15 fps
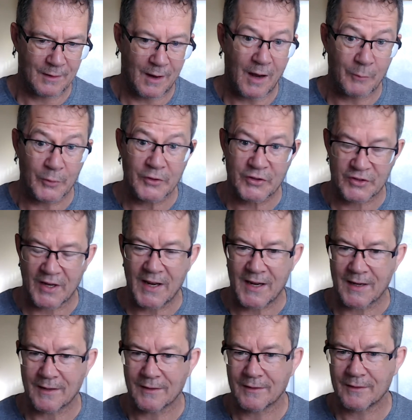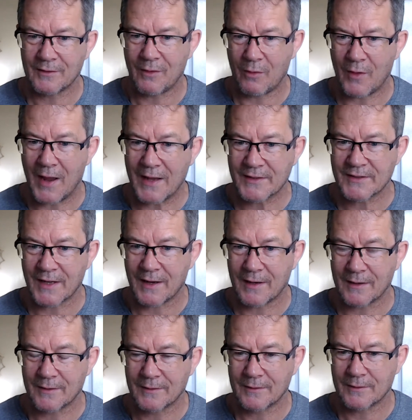would say
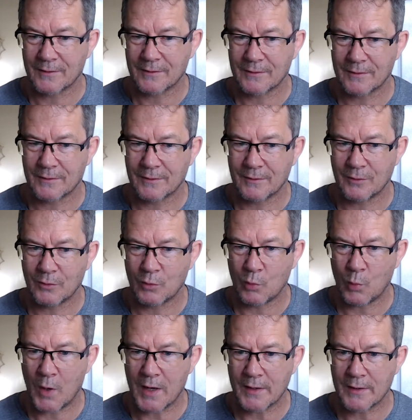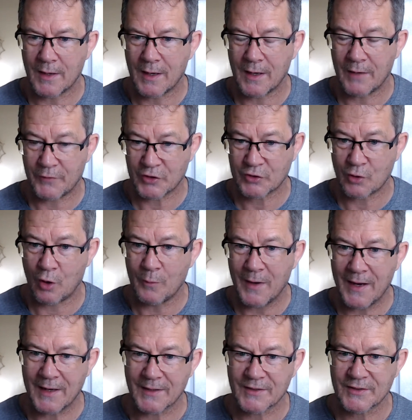that when if a storm
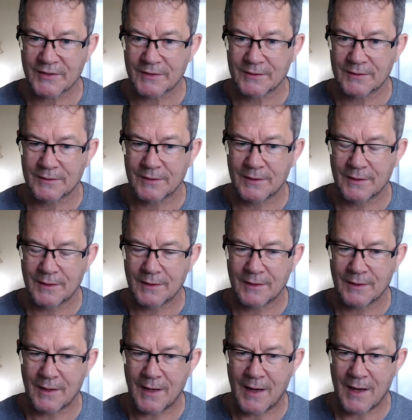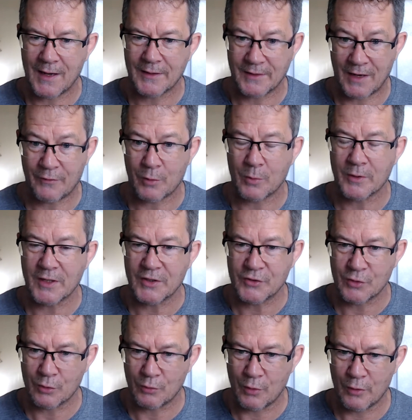hits and everyone needs
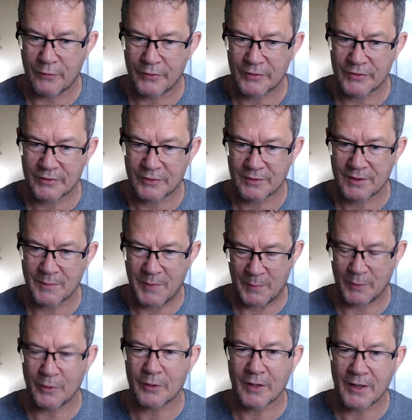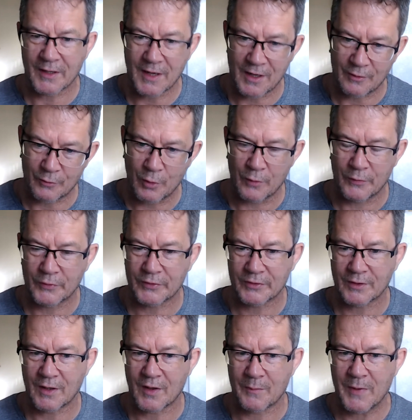new roofs, the people who are going to get roofs
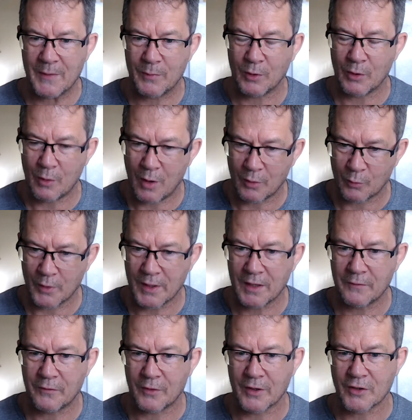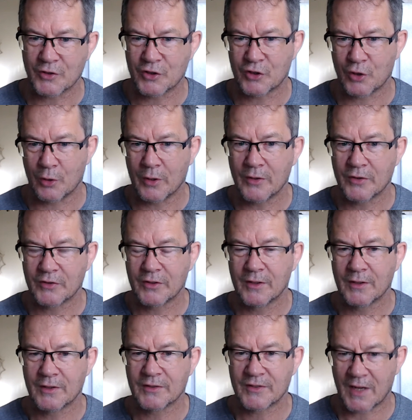are the people who aren't waiting for an insurance
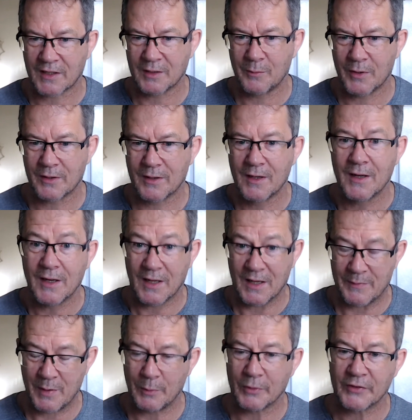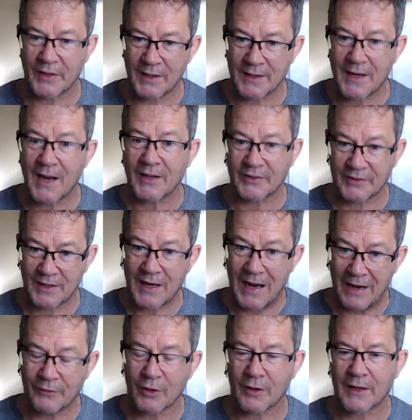settlement. The people who say, yes,
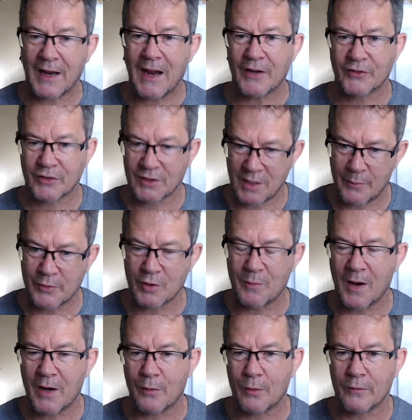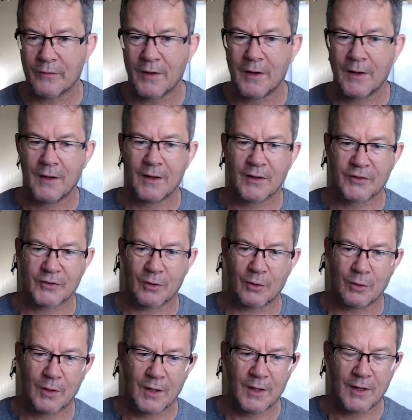I've got the cash, come and do my roof.
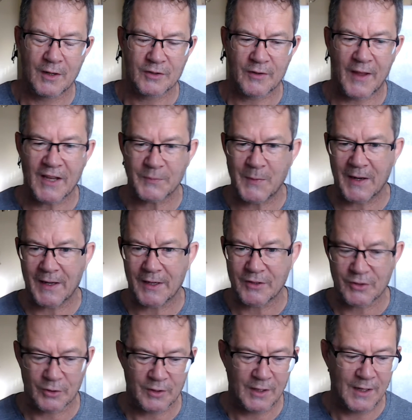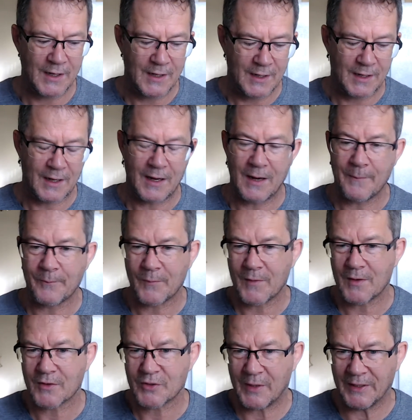So that's my attitude.
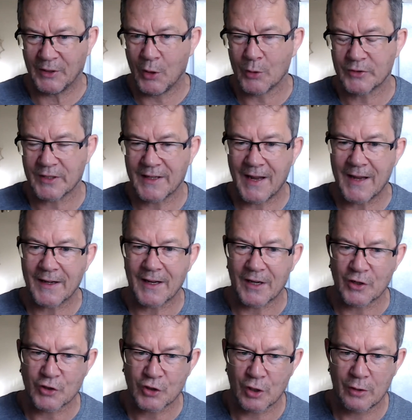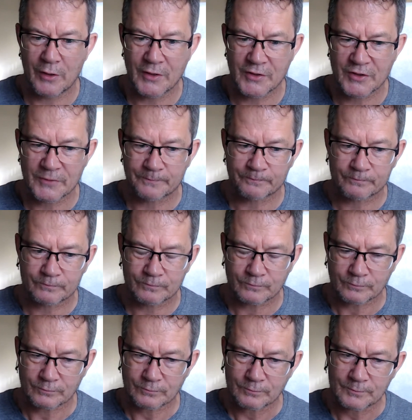So I looked again at insurance,
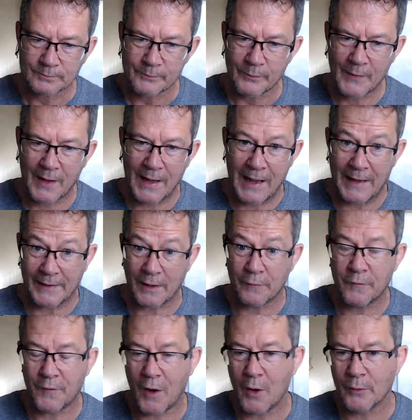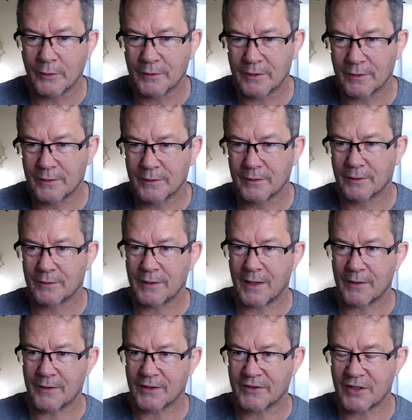and I found
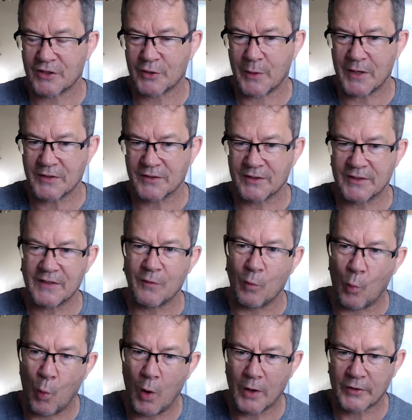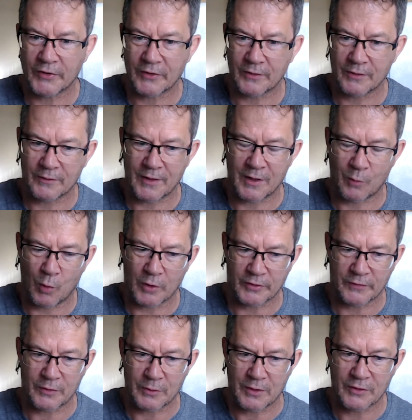that the situation is even worse than it was a
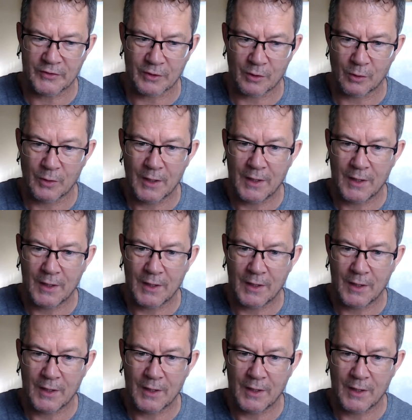few years ago.